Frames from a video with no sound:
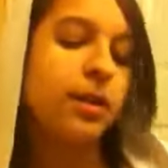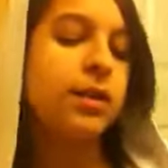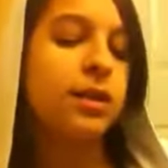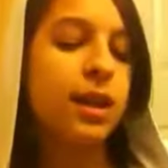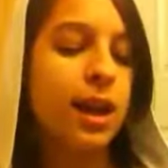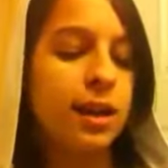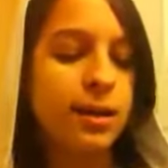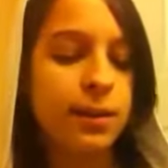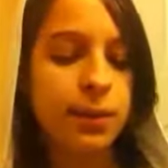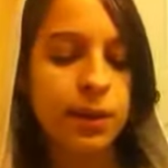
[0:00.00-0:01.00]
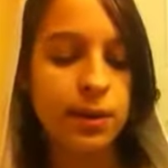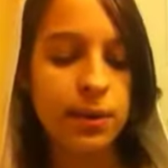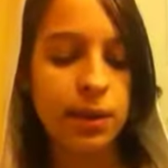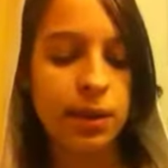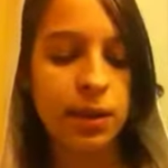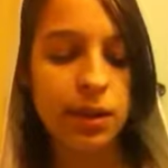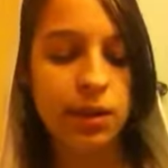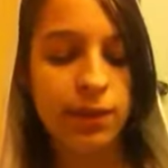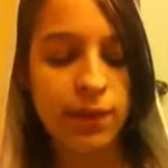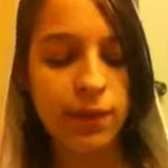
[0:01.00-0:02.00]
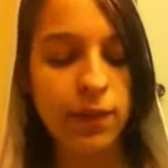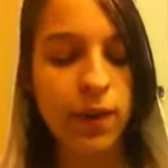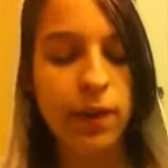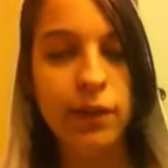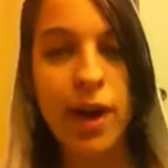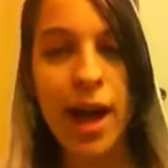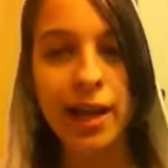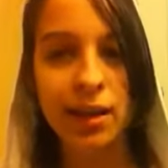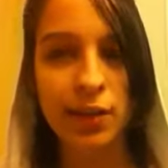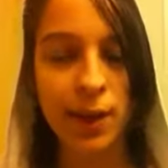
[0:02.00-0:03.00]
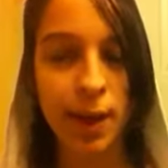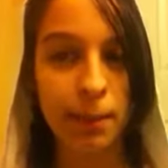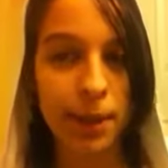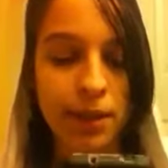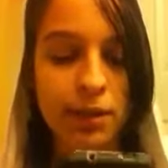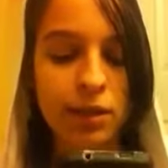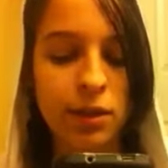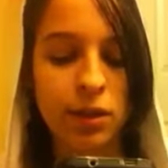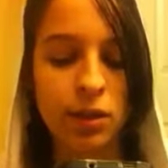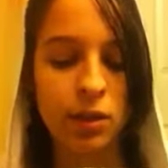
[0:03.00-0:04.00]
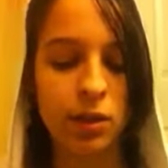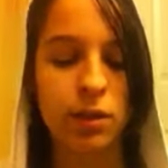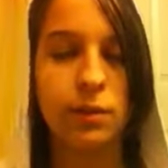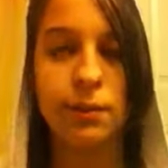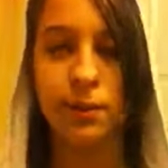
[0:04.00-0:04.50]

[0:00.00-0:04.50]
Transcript: Does it get to work with for the fire department? No.